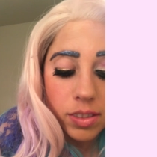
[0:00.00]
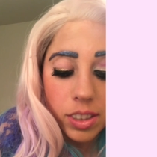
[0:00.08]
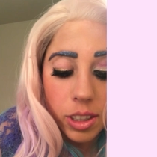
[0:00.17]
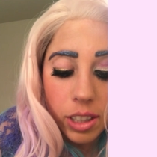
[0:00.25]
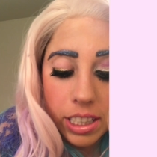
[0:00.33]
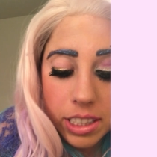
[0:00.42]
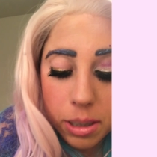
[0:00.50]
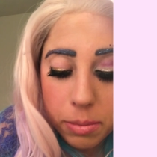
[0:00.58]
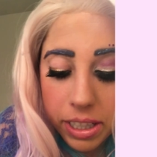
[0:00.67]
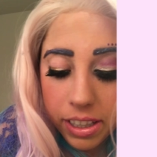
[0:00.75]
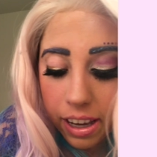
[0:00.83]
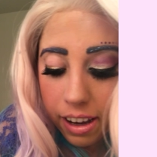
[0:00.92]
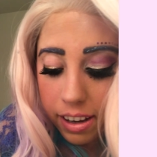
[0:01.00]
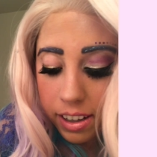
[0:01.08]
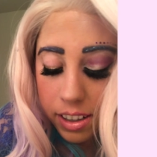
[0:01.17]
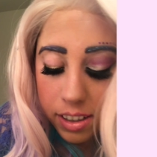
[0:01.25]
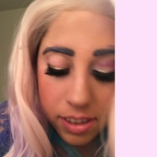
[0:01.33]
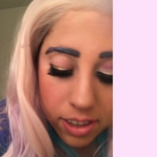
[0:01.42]
Do you guys hear my
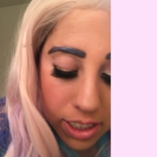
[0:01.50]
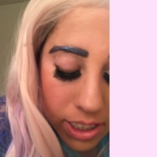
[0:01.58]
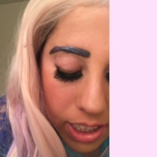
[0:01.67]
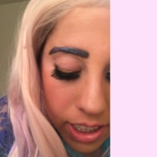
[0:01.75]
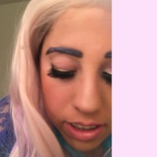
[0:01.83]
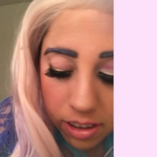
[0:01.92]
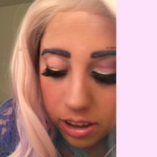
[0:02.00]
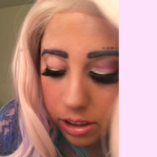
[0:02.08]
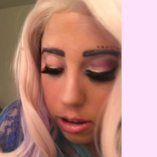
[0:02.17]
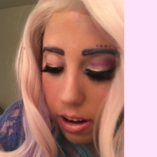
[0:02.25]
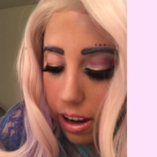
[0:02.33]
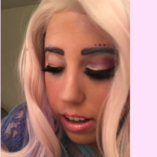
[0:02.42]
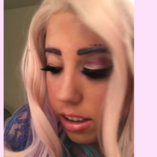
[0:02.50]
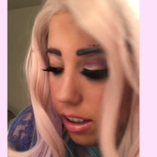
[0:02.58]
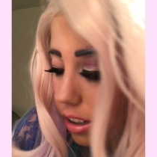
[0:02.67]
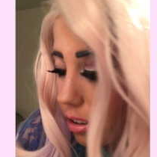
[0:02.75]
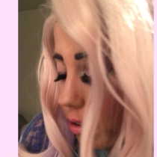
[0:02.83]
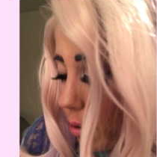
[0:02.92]
cat? He's like on crack.
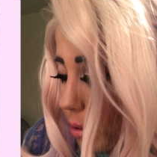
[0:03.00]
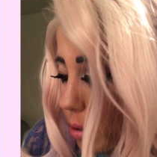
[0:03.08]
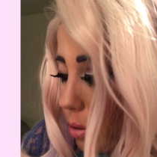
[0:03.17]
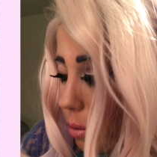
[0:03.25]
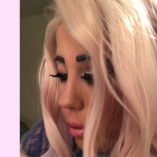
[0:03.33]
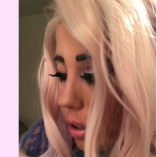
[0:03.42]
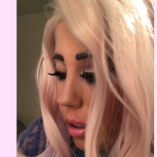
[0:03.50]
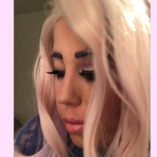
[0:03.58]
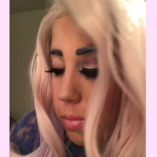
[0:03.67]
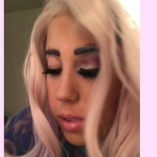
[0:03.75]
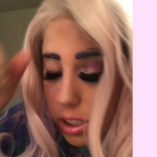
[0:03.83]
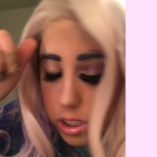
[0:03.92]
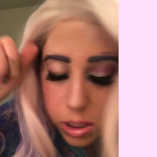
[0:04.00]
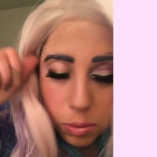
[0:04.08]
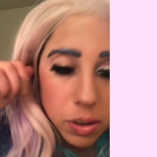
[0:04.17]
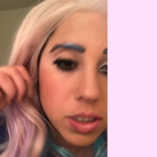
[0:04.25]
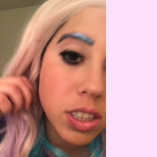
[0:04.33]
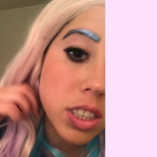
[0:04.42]
I don't know what's wrong with him. He just
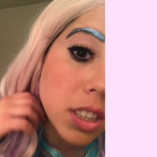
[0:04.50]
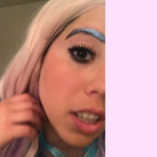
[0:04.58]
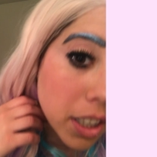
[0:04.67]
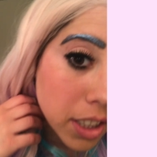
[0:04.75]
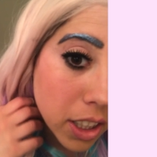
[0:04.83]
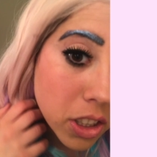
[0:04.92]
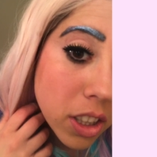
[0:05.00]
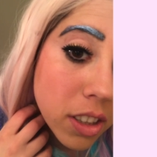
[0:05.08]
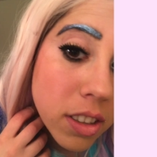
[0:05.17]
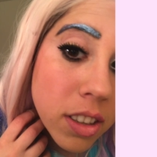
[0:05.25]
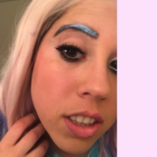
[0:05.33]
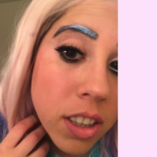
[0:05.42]
wants attention.